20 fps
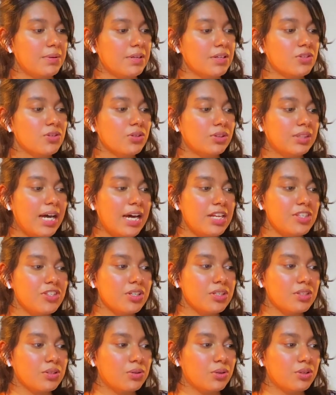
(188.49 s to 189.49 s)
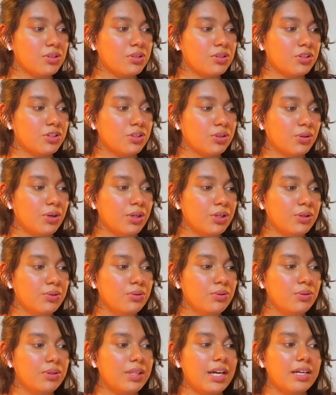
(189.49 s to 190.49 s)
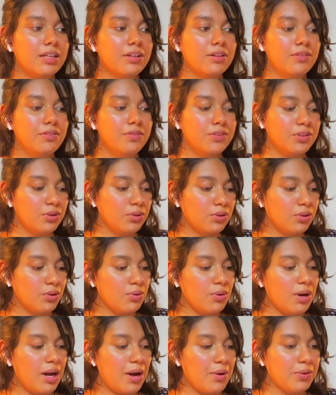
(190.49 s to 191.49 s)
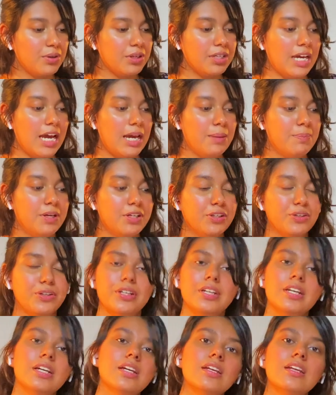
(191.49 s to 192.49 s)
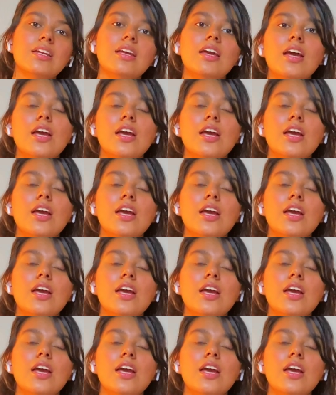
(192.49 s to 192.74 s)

So that just goes to show you that if you know how to type in Korean,